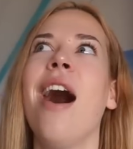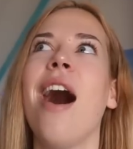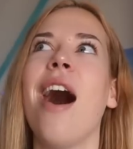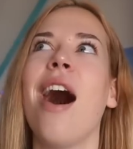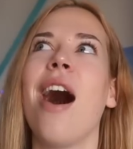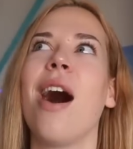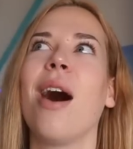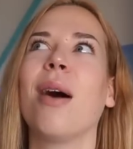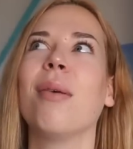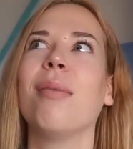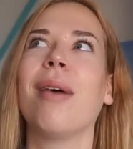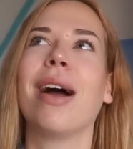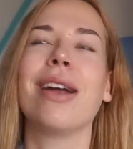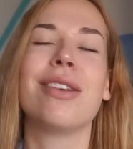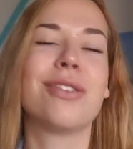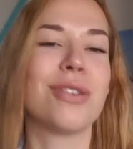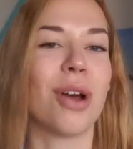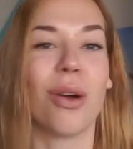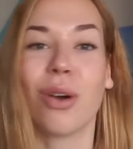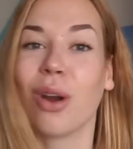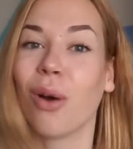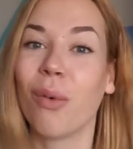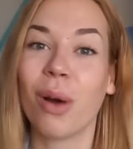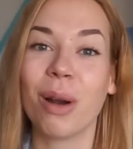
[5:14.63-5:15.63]
I
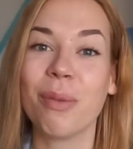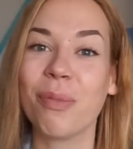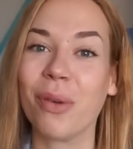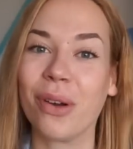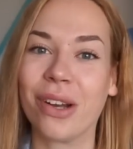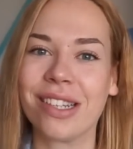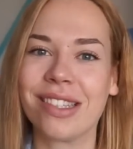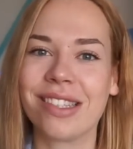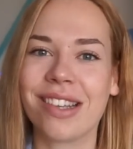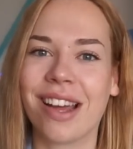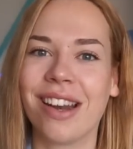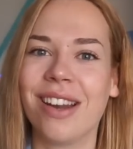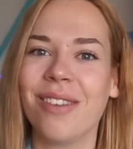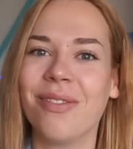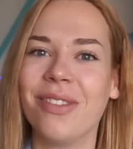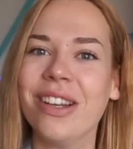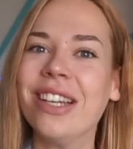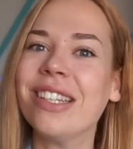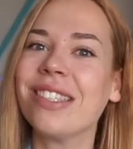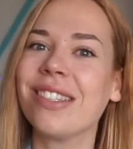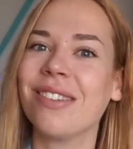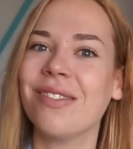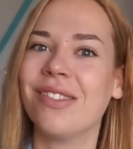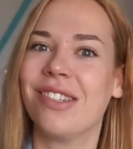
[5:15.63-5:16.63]
don't know what book it's gonna
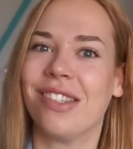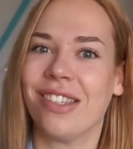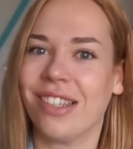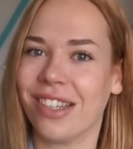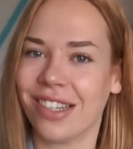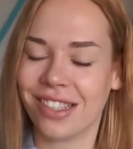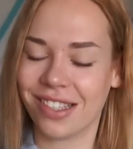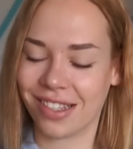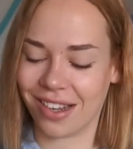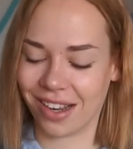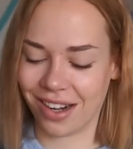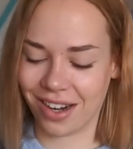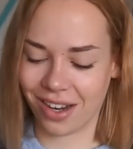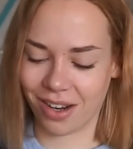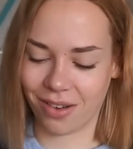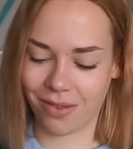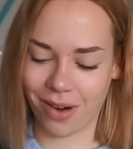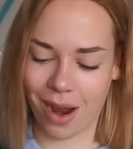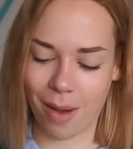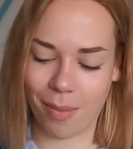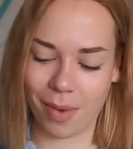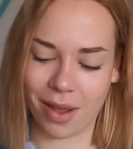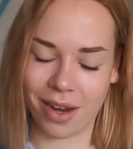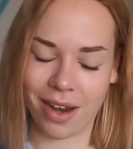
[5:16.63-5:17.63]
be, so I'm just gonna
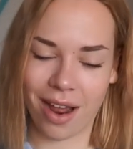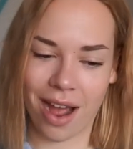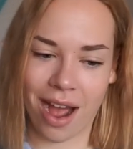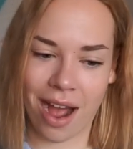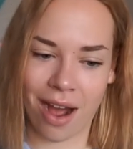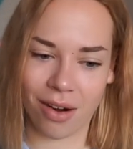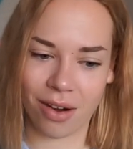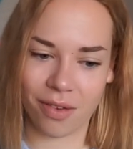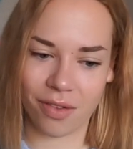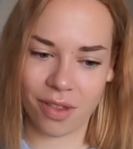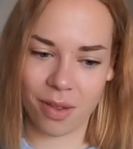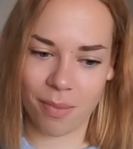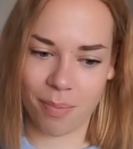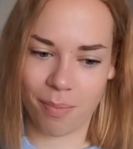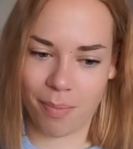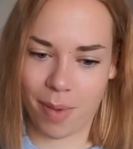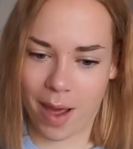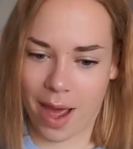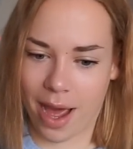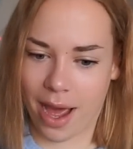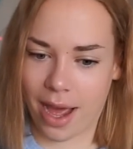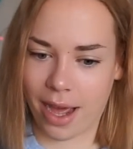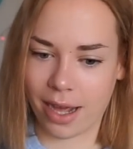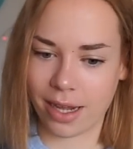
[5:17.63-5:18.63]
grab it out of the
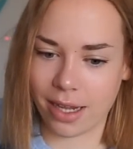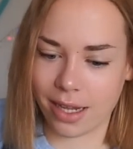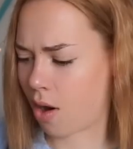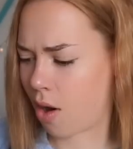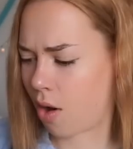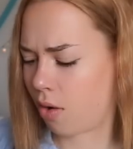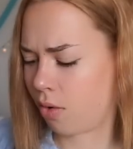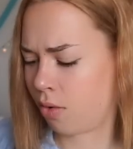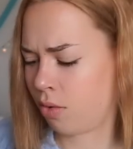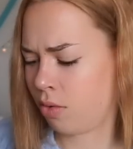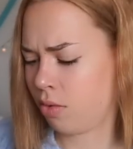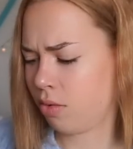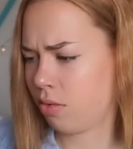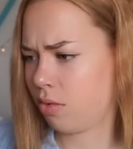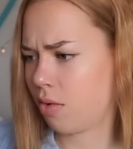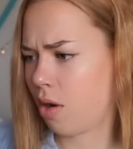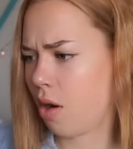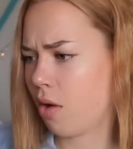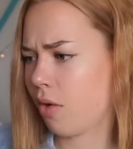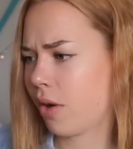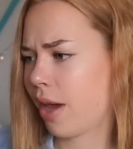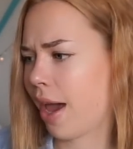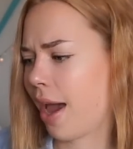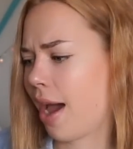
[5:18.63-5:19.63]
bag. Ooh,
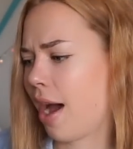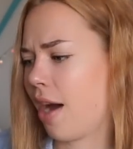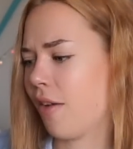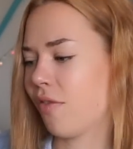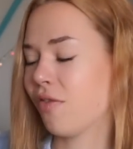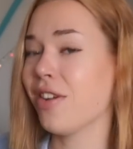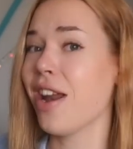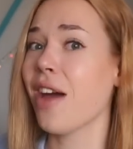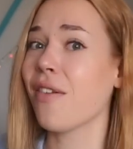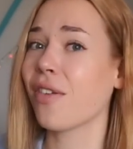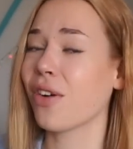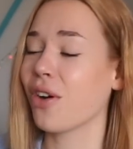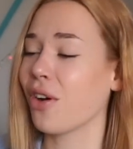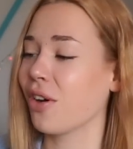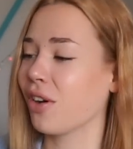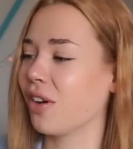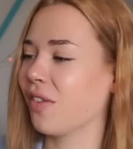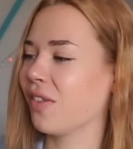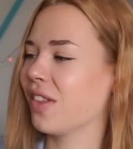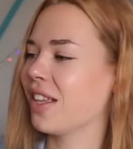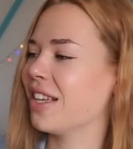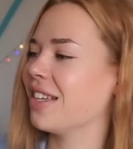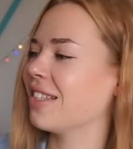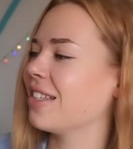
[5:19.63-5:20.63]
okay, I've never heard
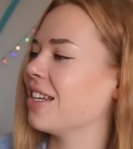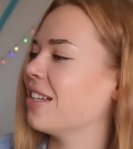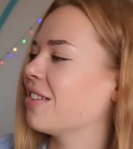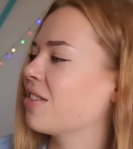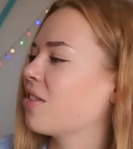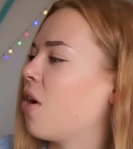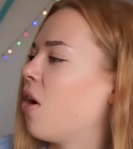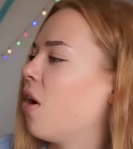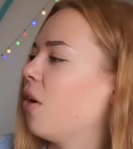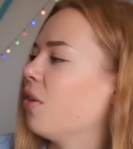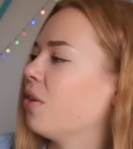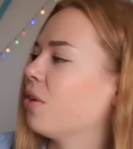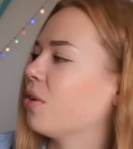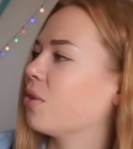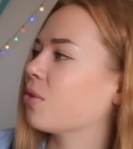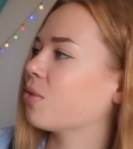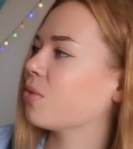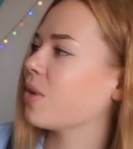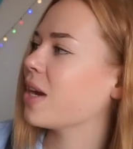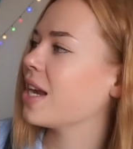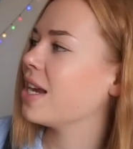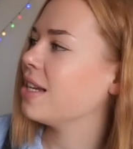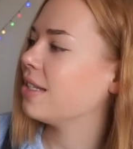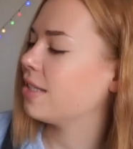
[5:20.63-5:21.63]
of this. It's called
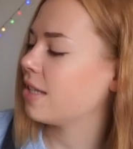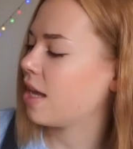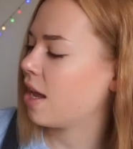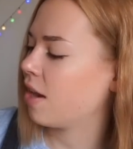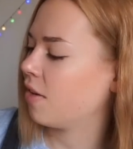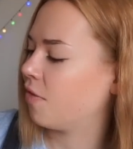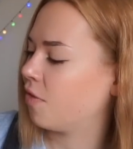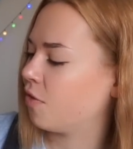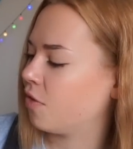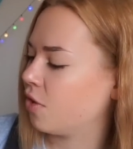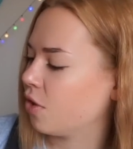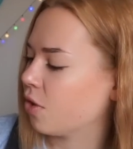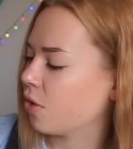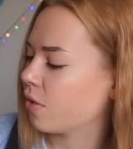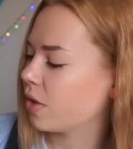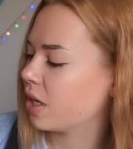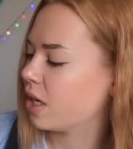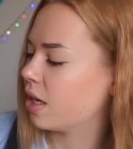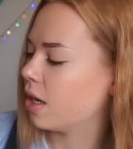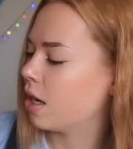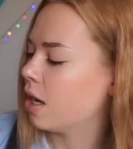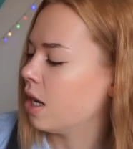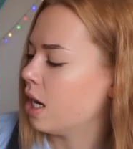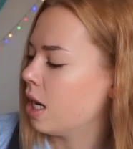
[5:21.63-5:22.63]
Grace and
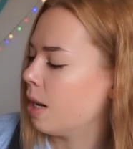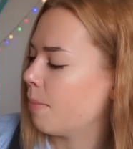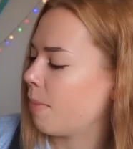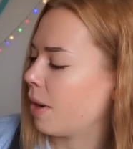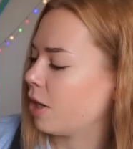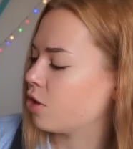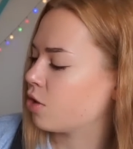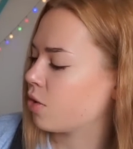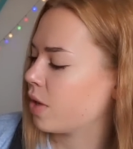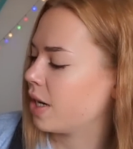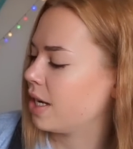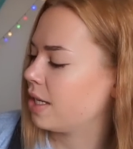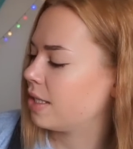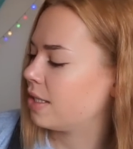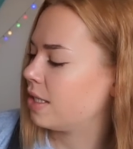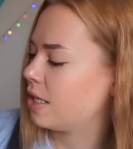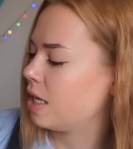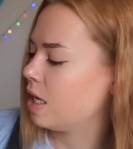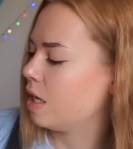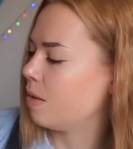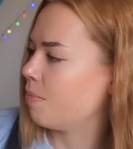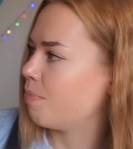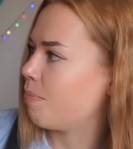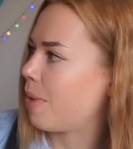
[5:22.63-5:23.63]
Fury by
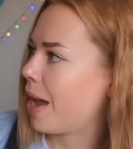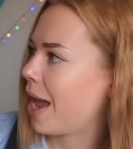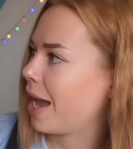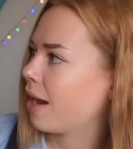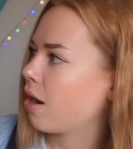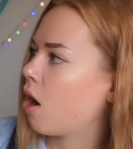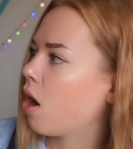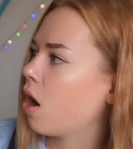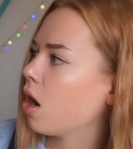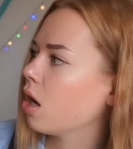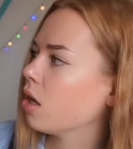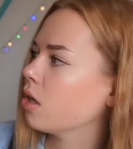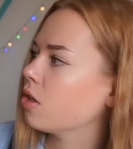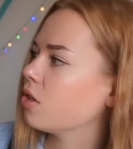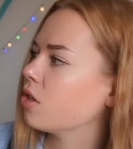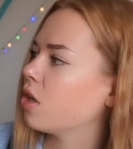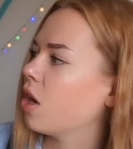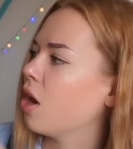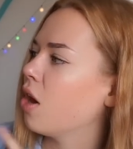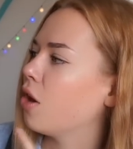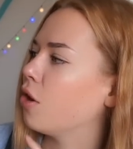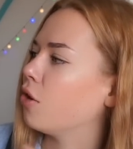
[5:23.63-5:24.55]
Tracy Banghart.